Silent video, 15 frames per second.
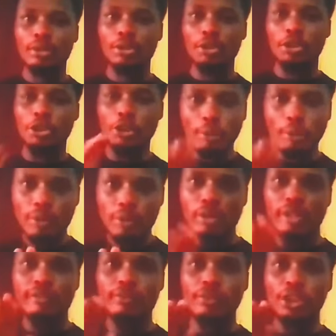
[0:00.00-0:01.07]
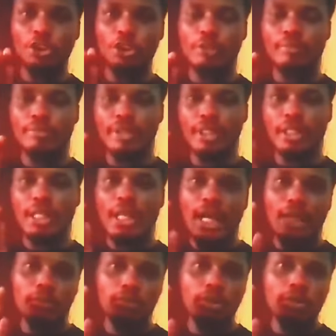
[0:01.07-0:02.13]
Should not be wavery, shouldn't be
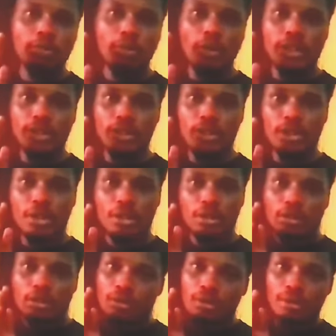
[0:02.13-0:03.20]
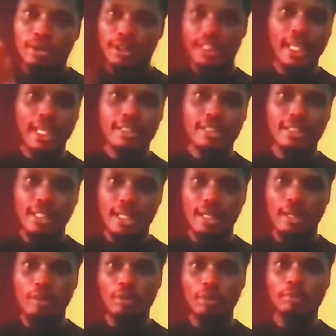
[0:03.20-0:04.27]
at one point tense and then
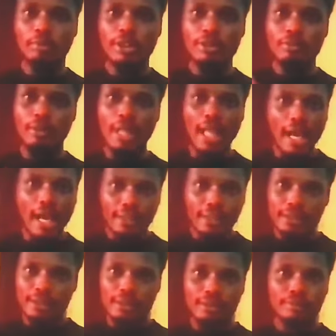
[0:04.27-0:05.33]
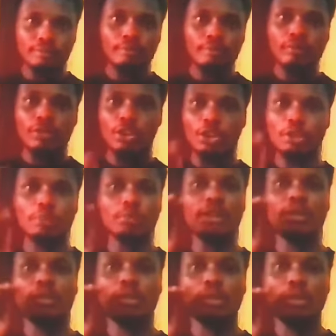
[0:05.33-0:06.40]
at one point relaxed. Should
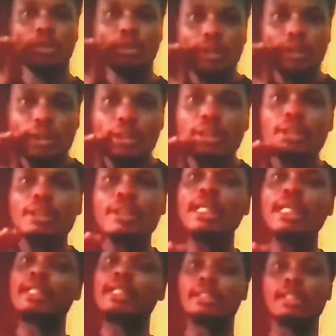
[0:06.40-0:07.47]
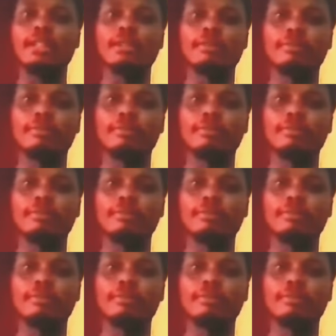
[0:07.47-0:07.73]
be steady.